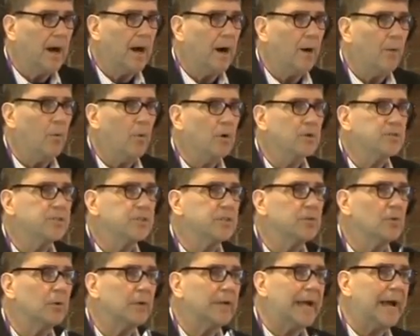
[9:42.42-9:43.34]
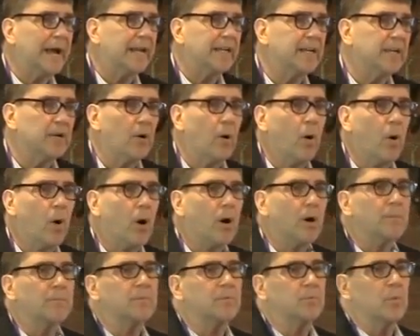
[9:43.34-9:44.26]
I want you going out of here
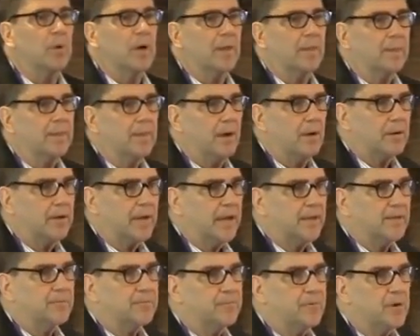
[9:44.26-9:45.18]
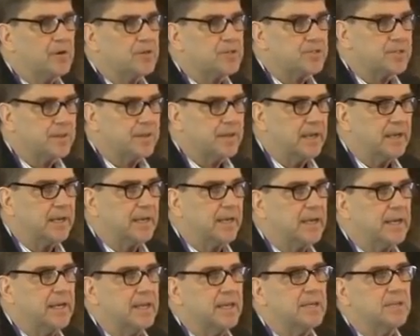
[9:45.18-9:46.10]
armed with, okay? The first
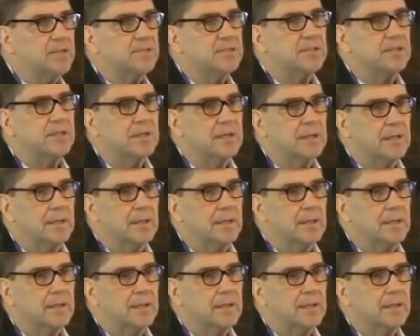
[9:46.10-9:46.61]
thing is